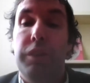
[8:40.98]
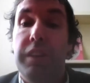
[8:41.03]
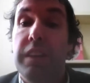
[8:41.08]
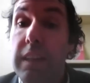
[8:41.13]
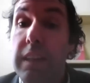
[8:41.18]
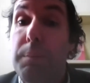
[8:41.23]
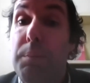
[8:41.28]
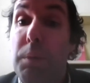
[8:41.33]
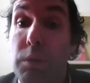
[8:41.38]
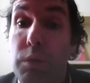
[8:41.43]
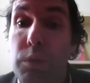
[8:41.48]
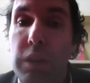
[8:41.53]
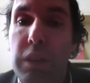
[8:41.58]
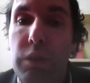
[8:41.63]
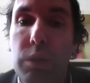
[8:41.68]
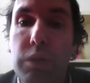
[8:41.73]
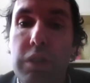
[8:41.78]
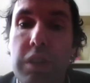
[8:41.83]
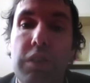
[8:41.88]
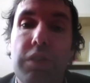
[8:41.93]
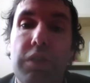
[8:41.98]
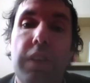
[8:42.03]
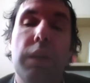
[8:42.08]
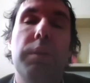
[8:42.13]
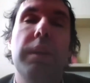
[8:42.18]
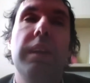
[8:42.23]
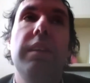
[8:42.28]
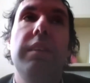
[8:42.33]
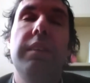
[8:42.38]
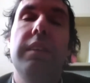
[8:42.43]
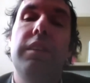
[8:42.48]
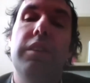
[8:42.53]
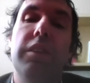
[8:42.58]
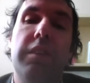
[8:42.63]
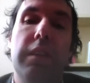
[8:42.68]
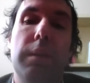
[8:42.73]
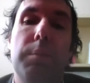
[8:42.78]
this type of research, it's very easy to